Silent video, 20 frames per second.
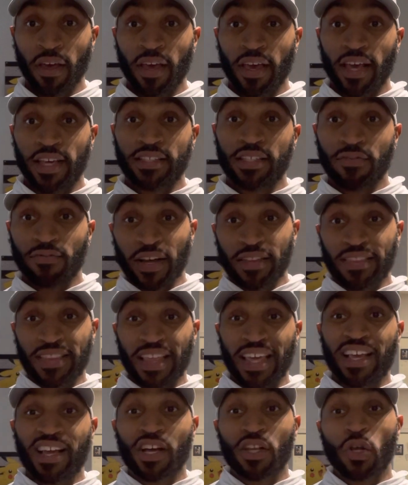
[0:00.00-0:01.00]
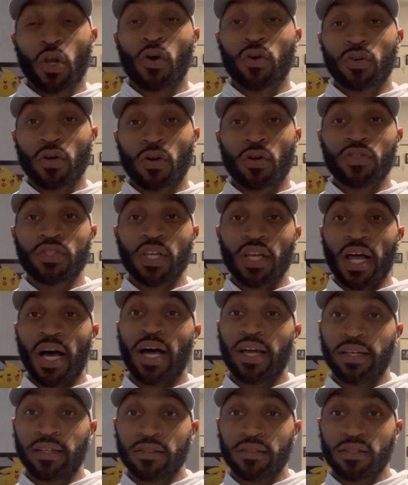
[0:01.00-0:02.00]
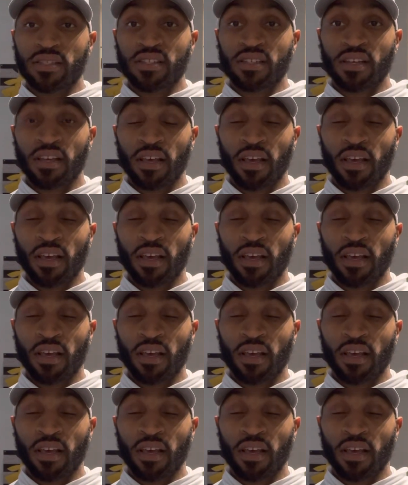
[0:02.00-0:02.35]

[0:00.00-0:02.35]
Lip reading: is if I think along those lines.